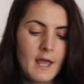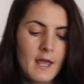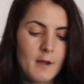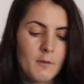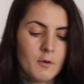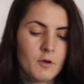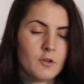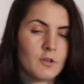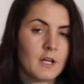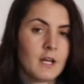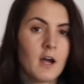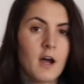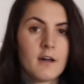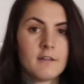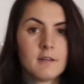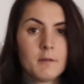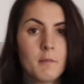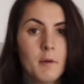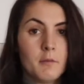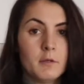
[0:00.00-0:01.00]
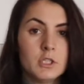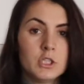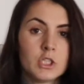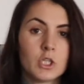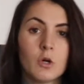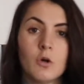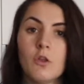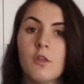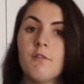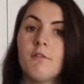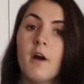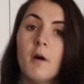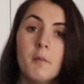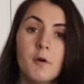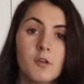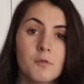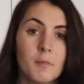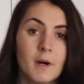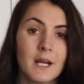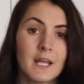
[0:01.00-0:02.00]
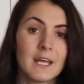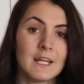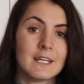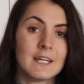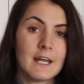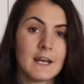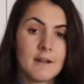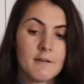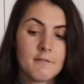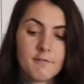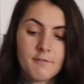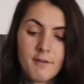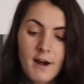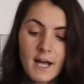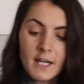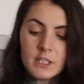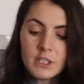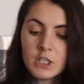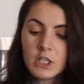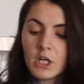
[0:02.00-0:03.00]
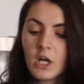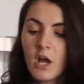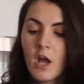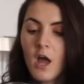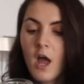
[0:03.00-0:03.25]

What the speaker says: It was like awesome. I would just go to the farmer's market, get it fresh.